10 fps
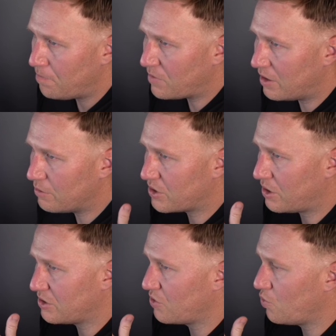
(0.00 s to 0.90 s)
Now, there was
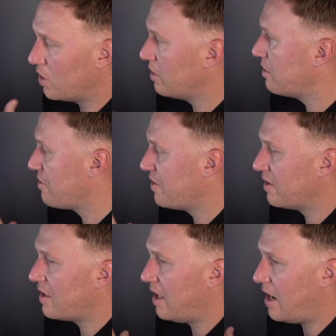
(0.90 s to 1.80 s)
also one other
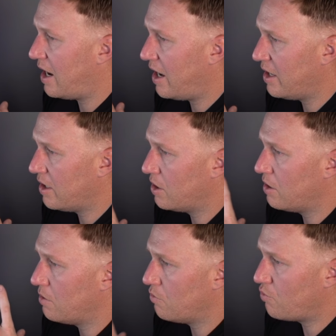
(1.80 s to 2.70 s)
thing that I
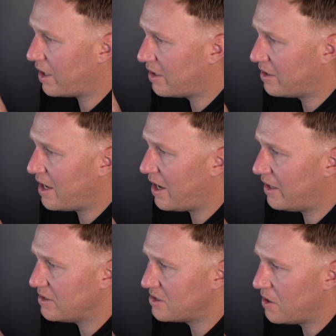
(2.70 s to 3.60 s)

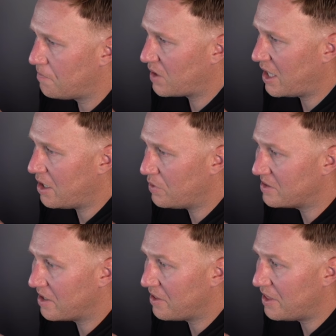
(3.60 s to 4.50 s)
recognized, and it
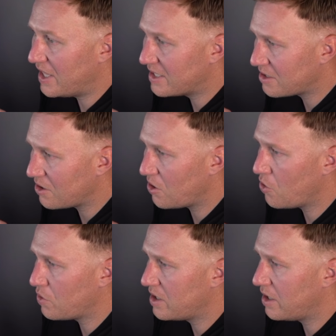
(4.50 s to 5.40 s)
was this
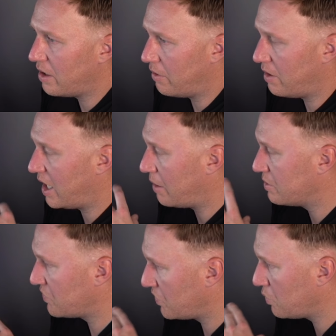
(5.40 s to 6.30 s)
low here. And I
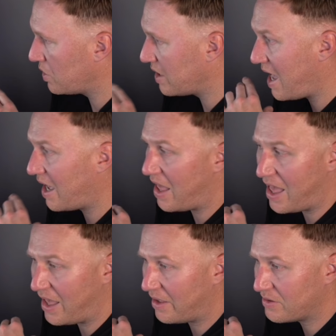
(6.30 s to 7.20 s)
was viewing that
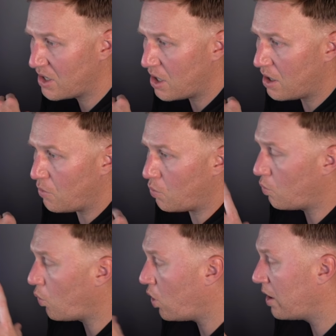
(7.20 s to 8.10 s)
as
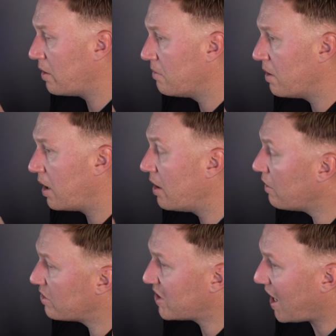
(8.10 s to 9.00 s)

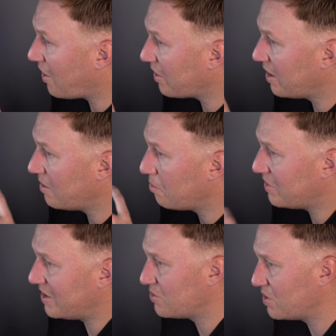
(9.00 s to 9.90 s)
another target,
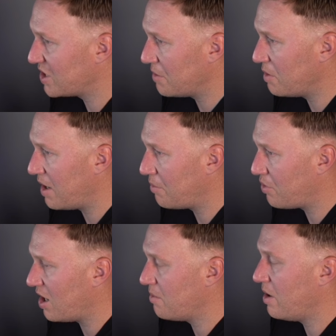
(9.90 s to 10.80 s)
but this was going to be my
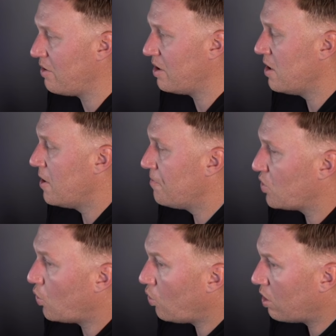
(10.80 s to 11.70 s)
primary,
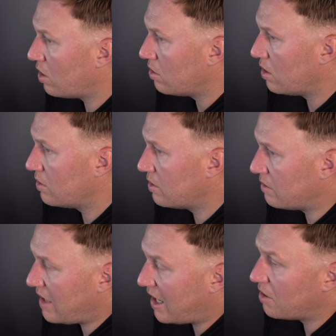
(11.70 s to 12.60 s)
or
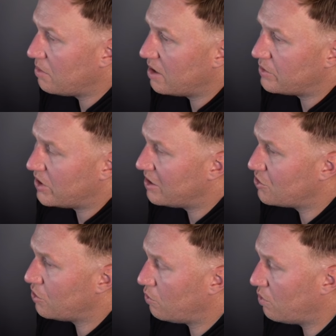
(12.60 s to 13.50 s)
that could be a
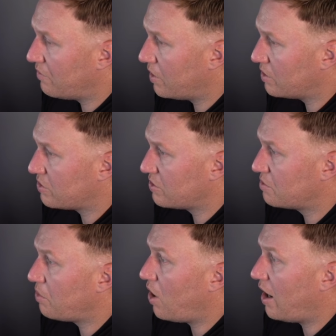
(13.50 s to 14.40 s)
potential reversal
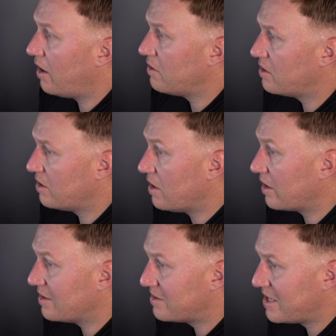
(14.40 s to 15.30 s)
spot to
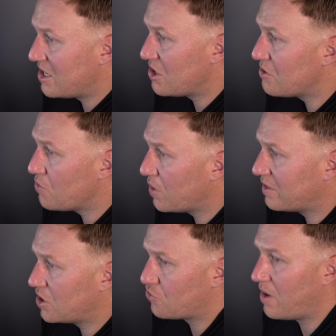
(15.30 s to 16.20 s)
continue with
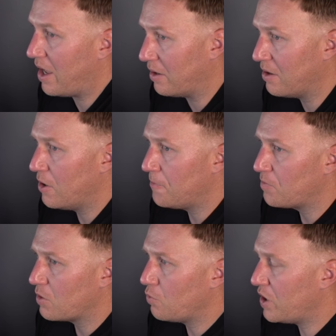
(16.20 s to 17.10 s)
the trend,
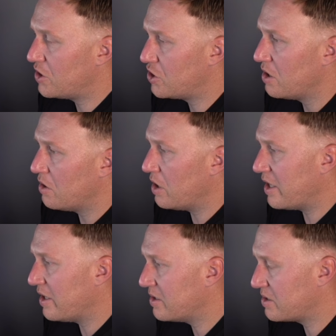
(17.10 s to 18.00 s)
which
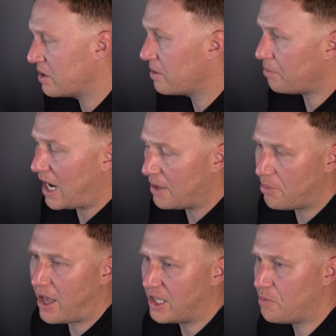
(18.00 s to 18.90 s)
is the
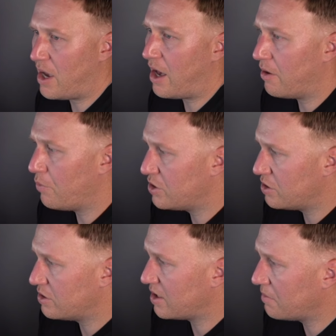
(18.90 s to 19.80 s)
bypass pattern, which
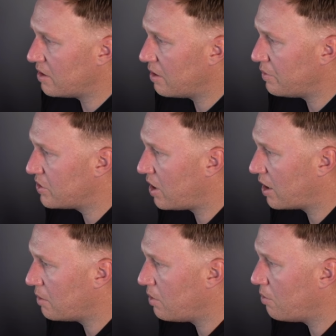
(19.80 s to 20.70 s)
is something that we
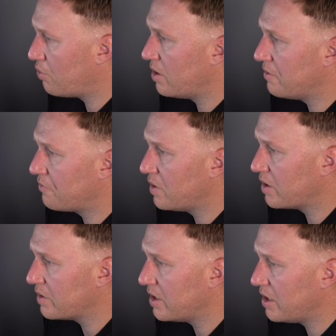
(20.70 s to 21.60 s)
talk about pretty
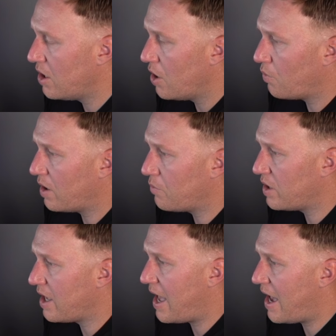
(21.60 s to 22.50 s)
frequently when
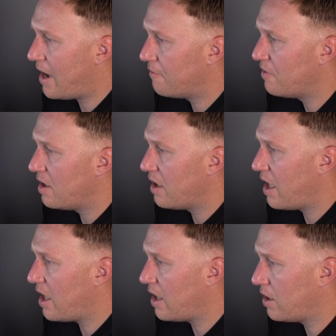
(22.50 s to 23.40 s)
we have
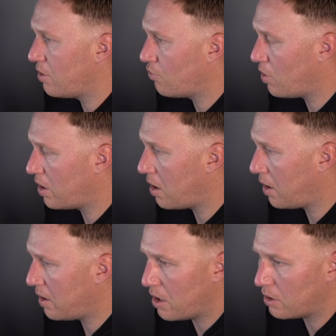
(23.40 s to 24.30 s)
a run
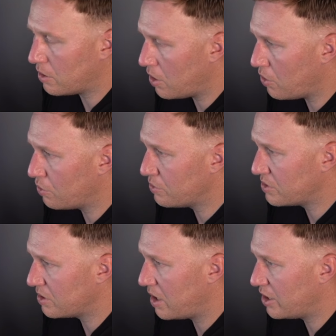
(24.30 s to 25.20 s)
on
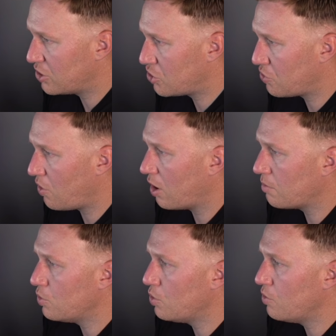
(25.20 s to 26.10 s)
lows, a
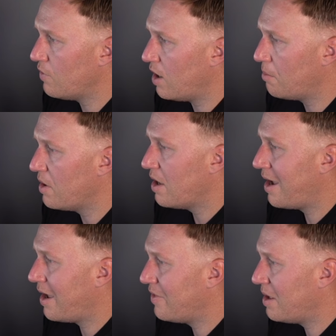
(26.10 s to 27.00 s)
strong move up,
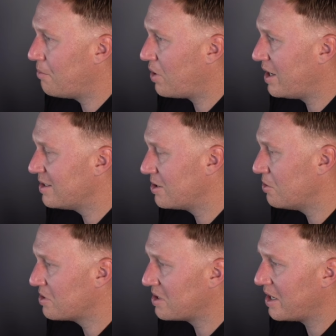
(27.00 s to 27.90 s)
and then price
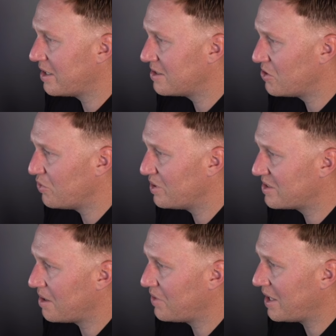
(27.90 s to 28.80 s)
looks like it's doing
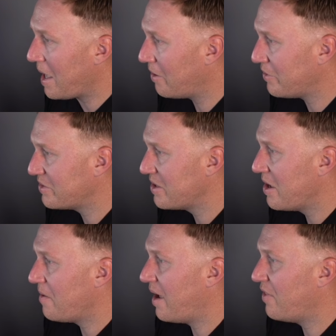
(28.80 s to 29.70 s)
something else,
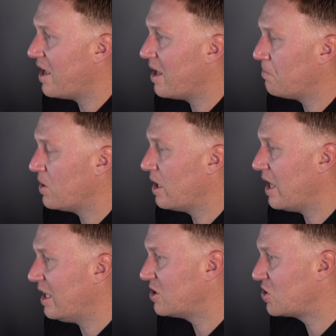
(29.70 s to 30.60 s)
and then
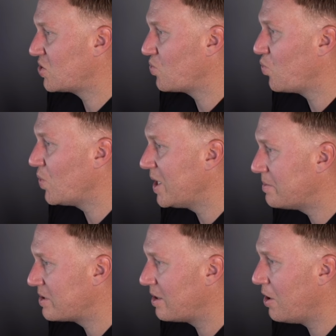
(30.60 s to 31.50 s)
it
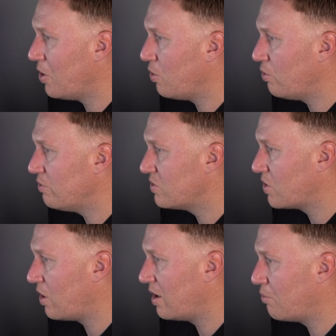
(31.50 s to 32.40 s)
sweeps lows
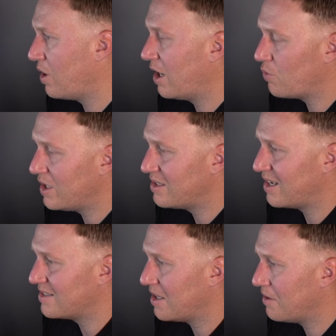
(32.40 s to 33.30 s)
on a break
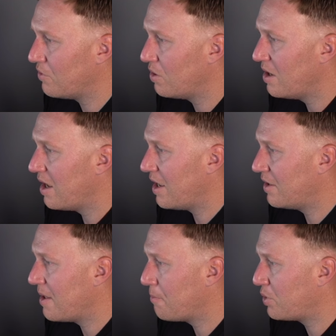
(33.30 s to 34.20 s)
retest level
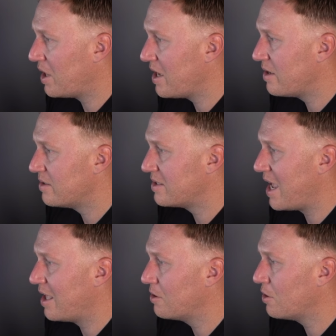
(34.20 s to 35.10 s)
and then plays
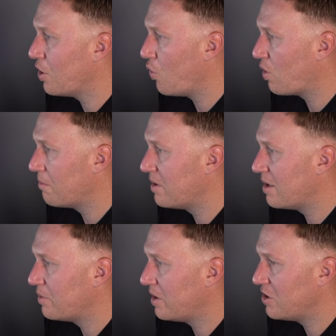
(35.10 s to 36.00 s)
a lower
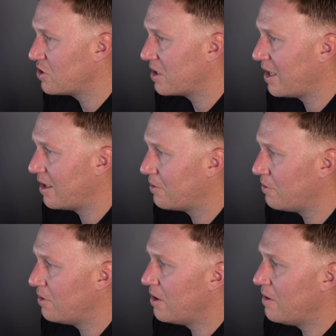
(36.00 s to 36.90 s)
manipulation candle.